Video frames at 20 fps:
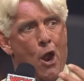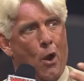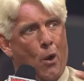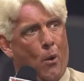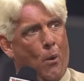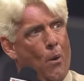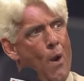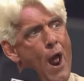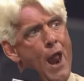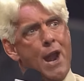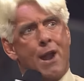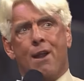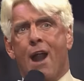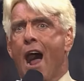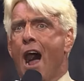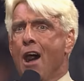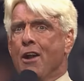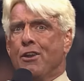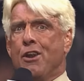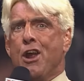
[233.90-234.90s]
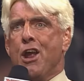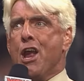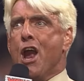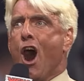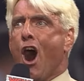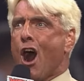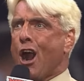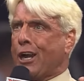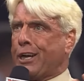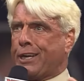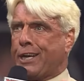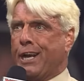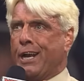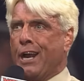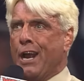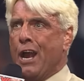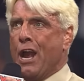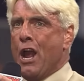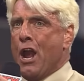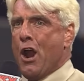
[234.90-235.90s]
run around New York,
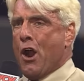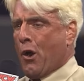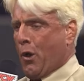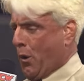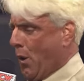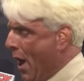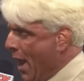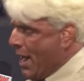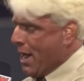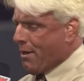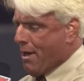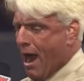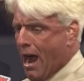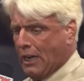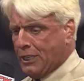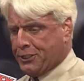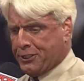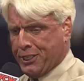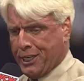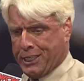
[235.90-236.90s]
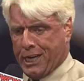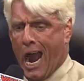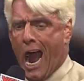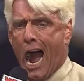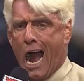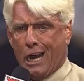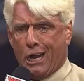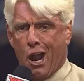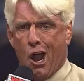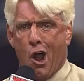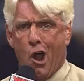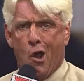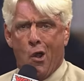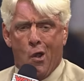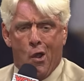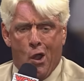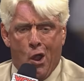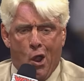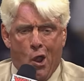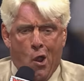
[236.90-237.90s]
run around Chicago,
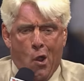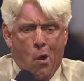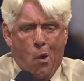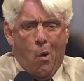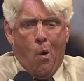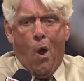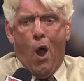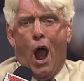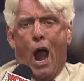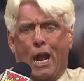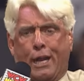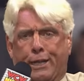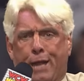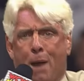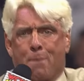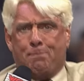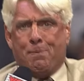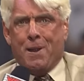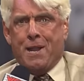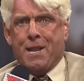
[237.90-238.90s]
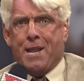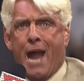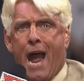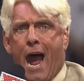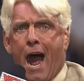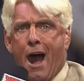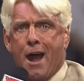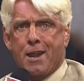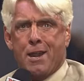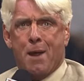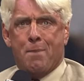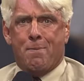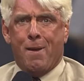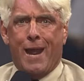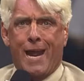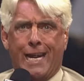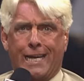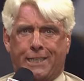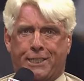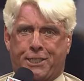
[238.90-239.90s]
walk up and down the
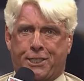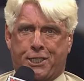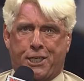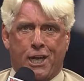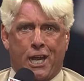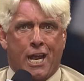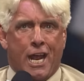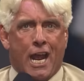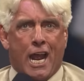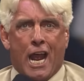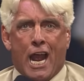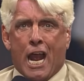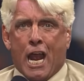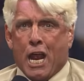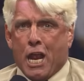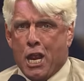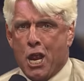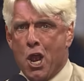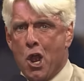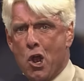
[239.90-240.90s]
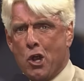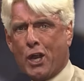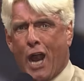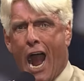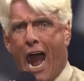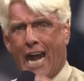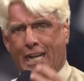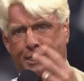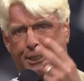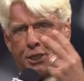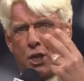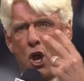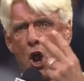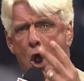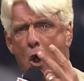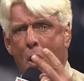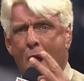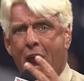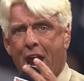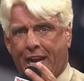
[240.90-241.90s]
beach. You got
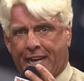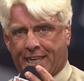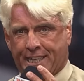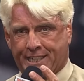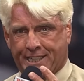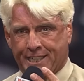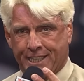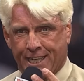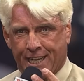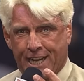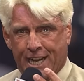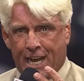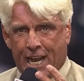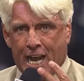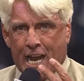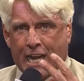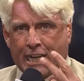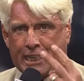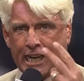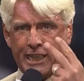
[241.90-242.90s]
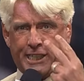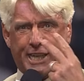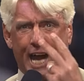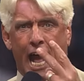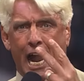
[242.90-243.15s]
two weeks to tell